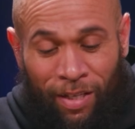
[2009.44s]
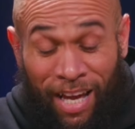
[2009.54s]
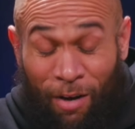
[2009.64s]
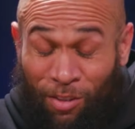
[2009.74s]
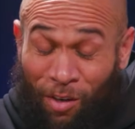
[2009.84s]
But
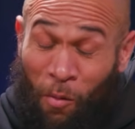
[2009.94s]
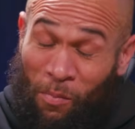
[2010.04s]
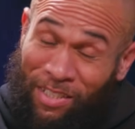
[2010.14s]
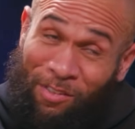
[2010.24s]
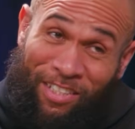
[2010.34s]
yeah, it was a
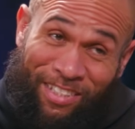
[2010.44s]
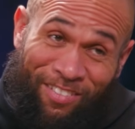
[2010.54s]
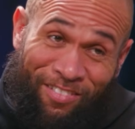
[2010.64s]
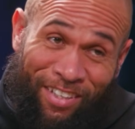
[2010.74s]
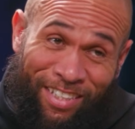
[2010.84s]
complex
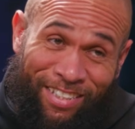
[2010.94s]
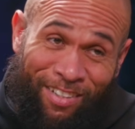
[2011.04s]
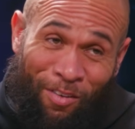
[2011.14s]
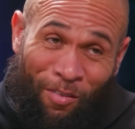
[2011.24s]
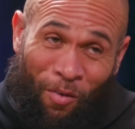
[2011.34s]
question phrase,
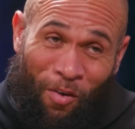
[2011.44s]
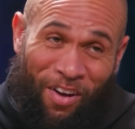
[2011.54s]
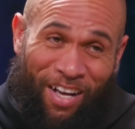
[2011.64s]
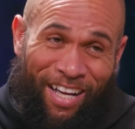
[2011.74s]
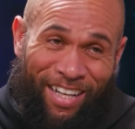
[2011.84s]
you know.